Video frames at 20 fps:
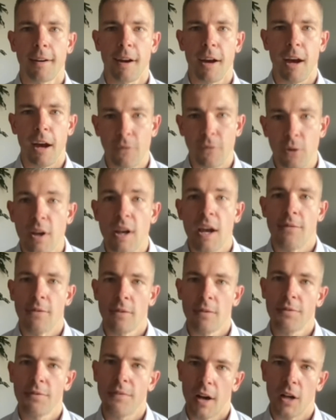After
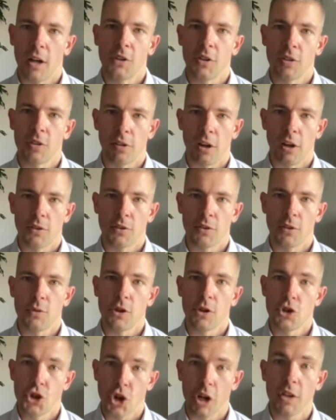Kevin filed his lawsuit,
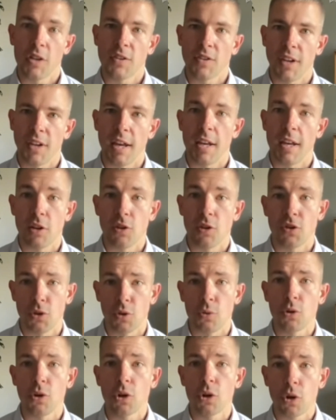the judge said his
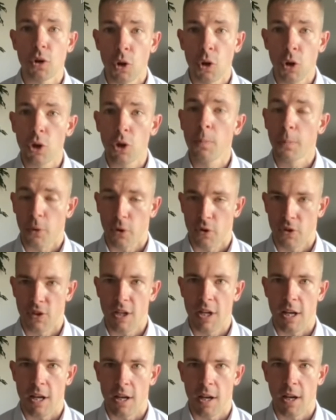suit could
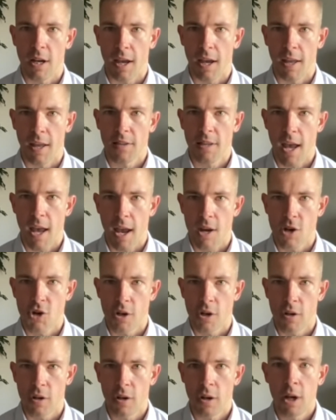proceed against the
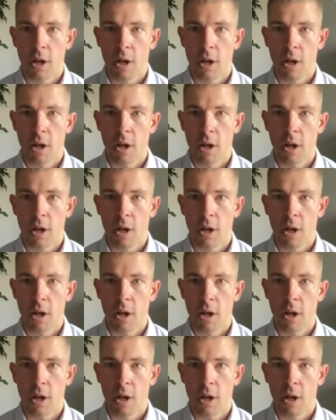agent.